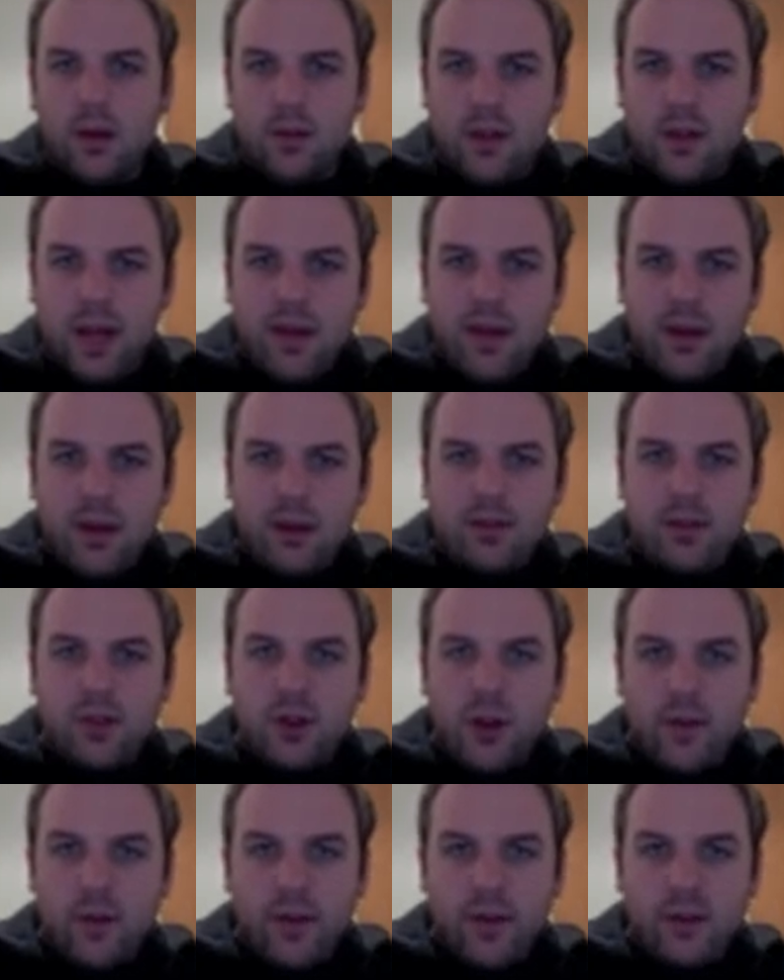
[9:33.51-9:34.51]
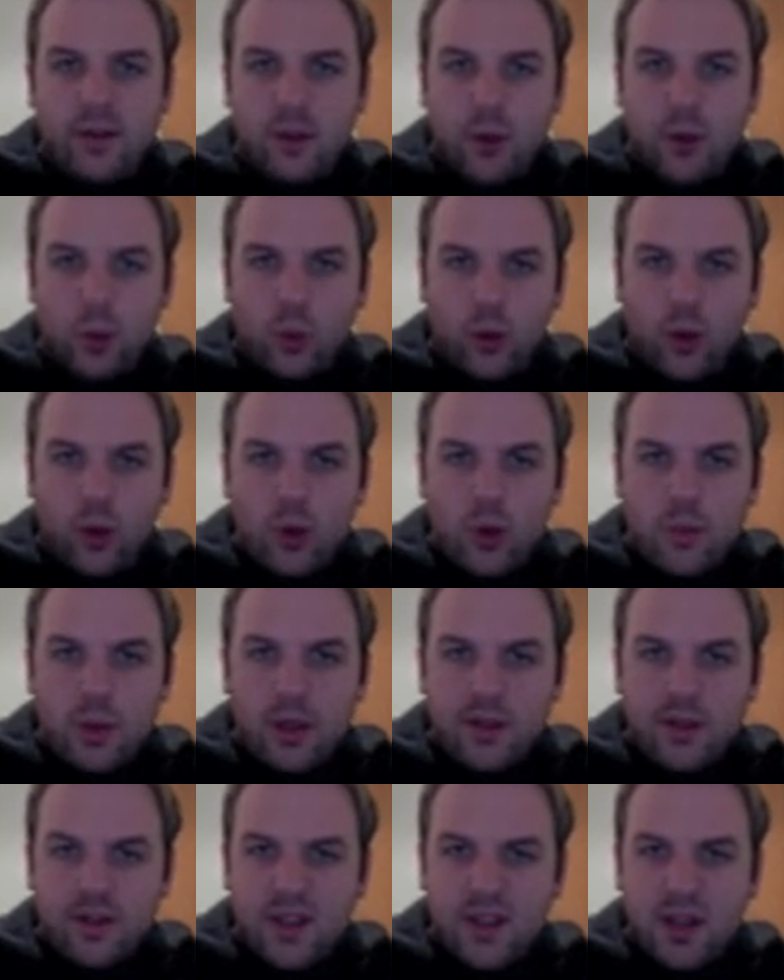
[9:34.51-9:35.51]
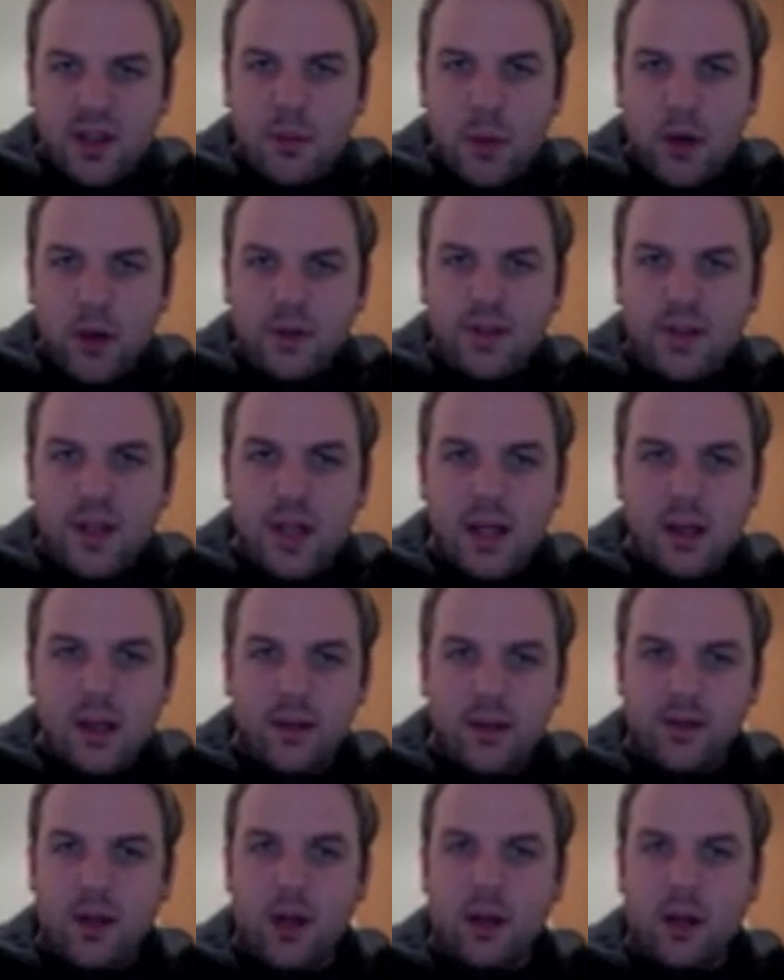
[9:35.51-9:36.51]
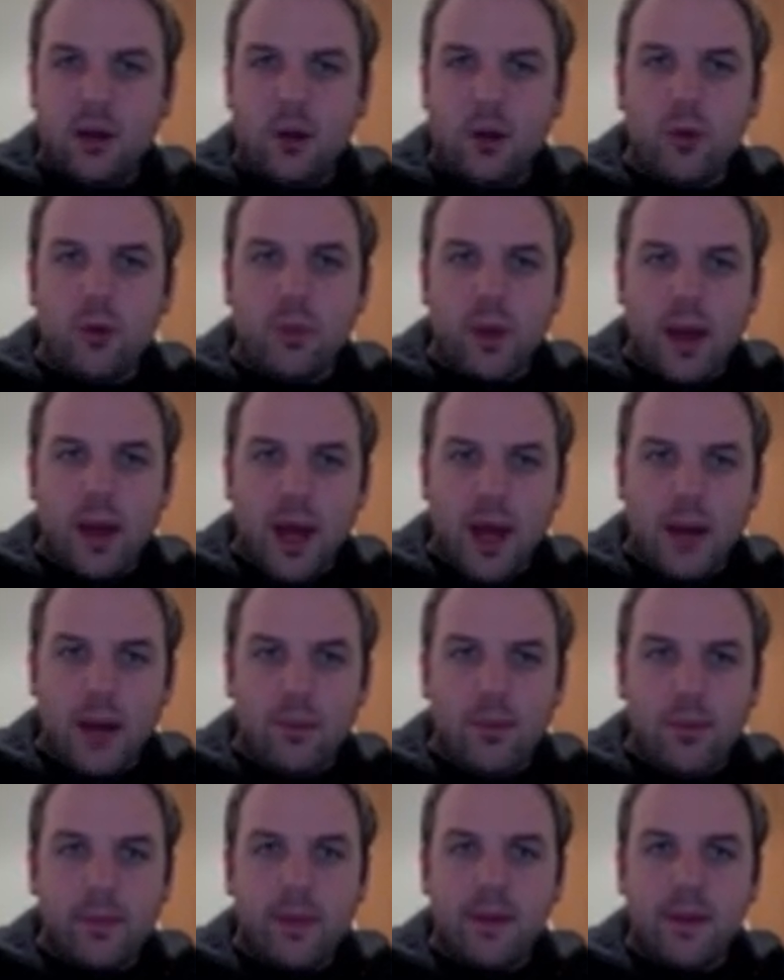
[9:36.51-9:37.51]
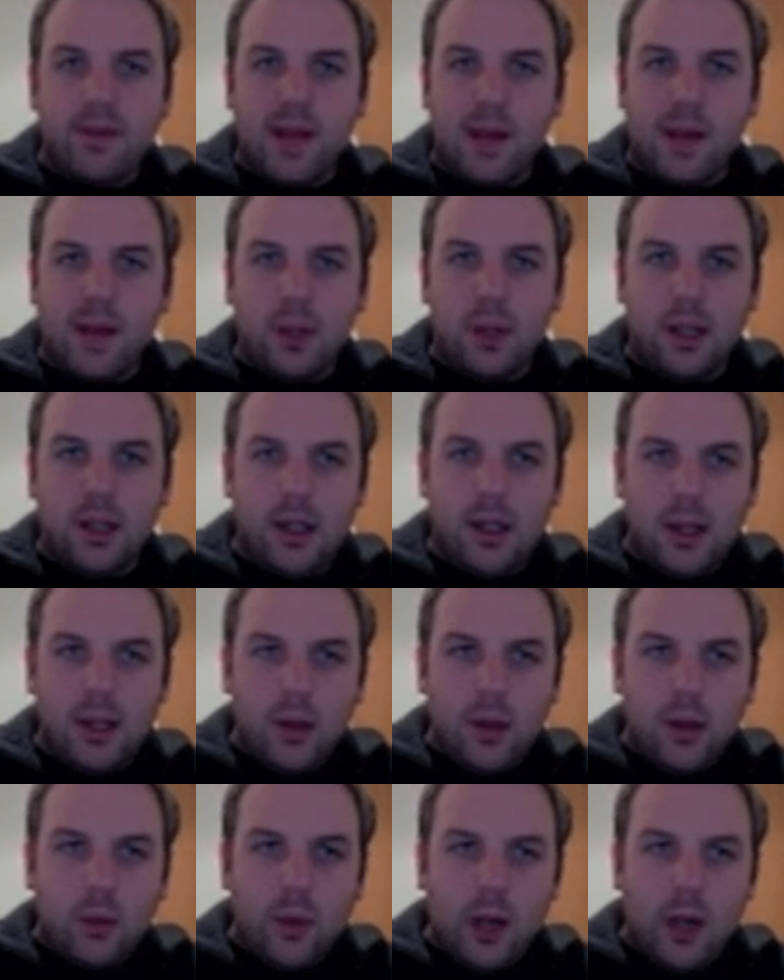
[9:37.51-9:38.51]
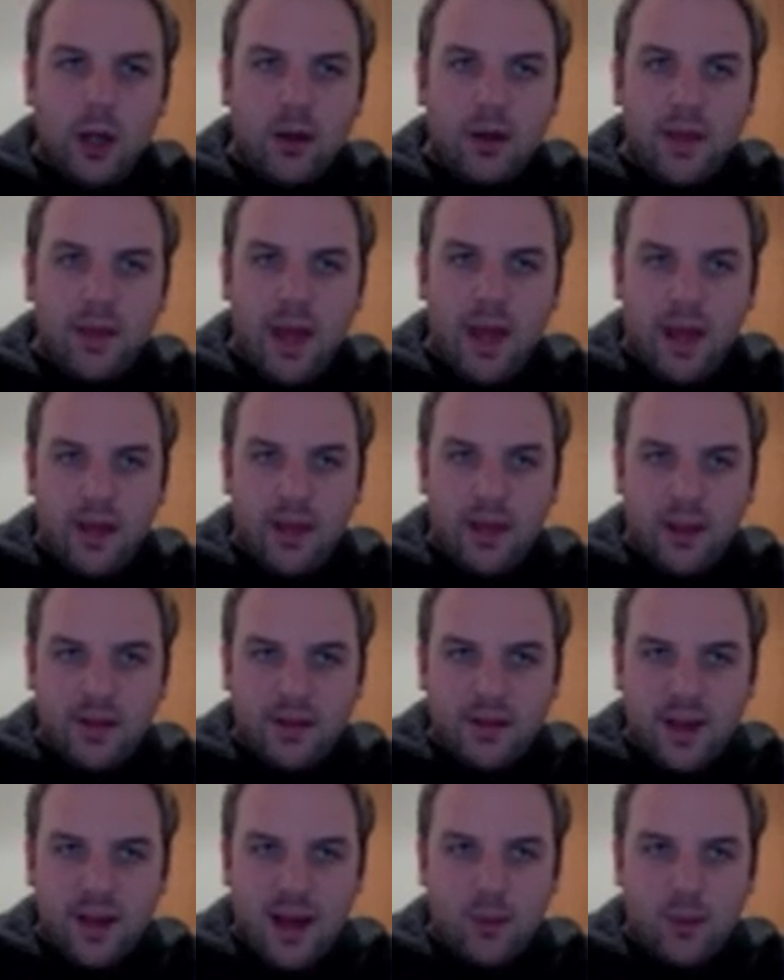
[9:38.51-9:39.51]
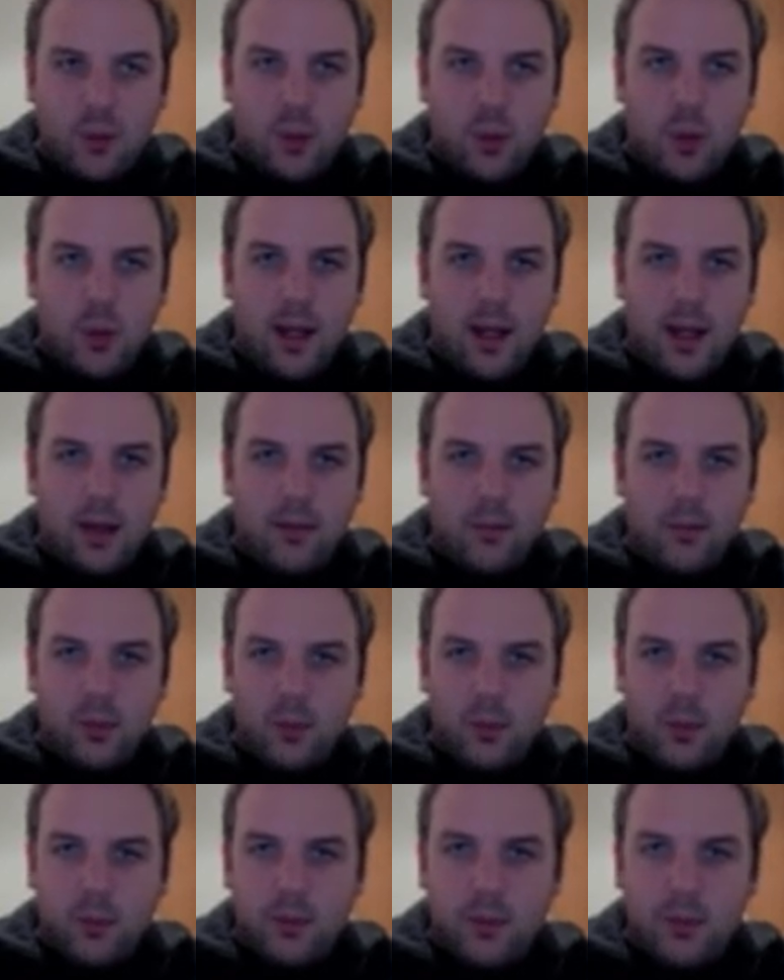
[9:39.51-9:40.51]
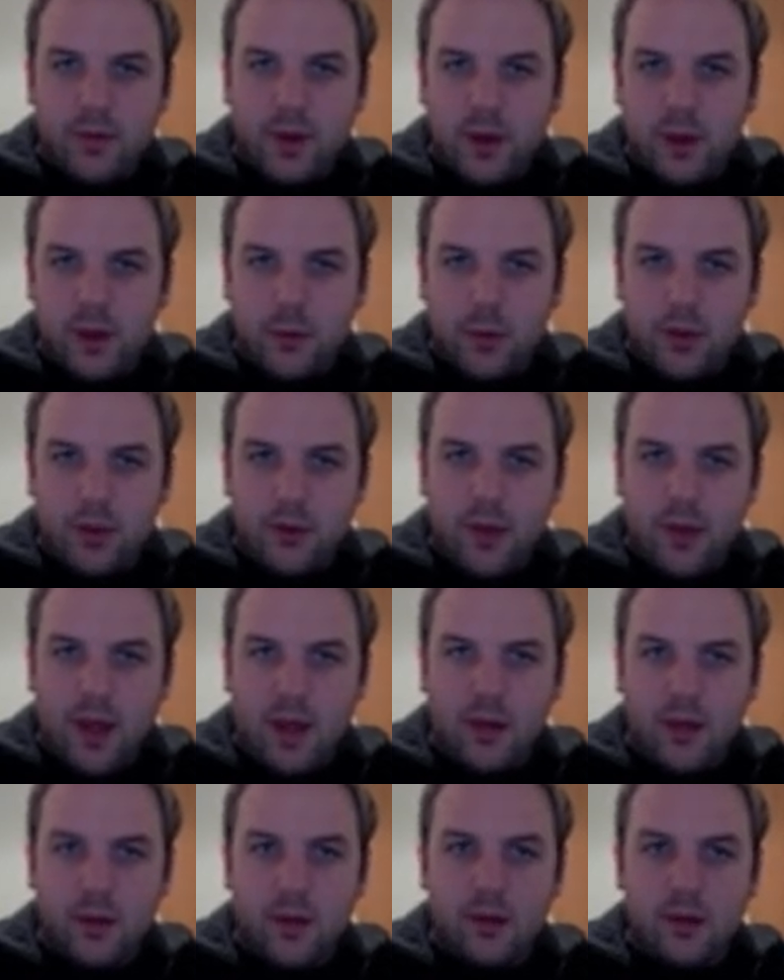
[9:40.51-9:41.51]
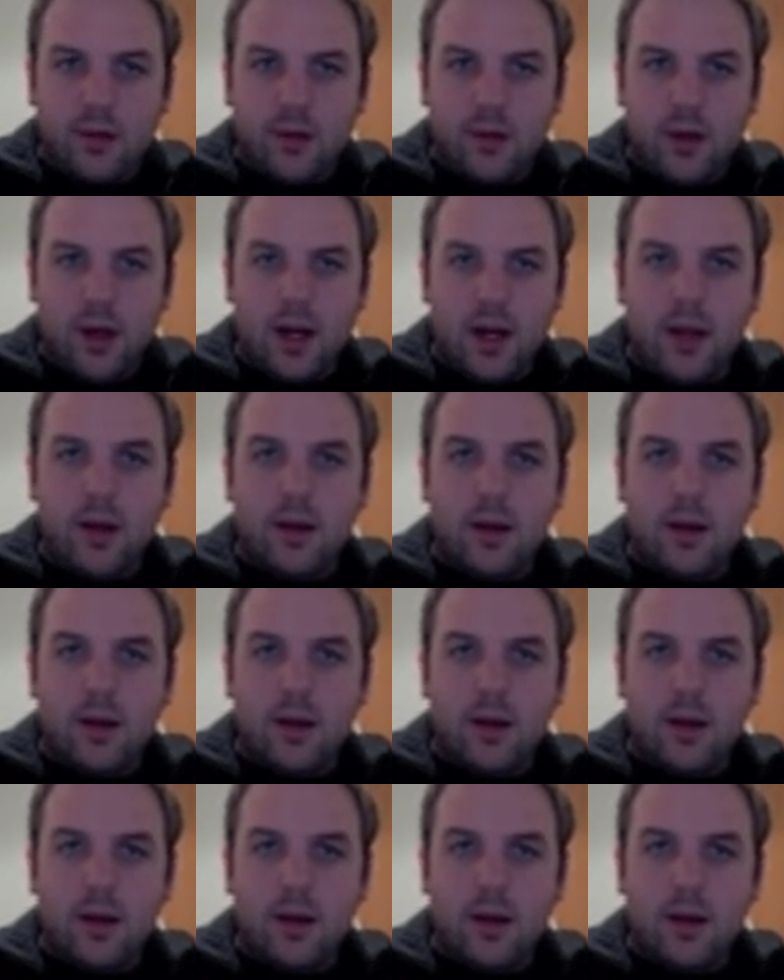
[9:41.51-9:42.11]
So now that I've turned on this little loop tick box here that's going to loop the sampler, when I look at that in the sample, whoops, I don't want to do that, sorry.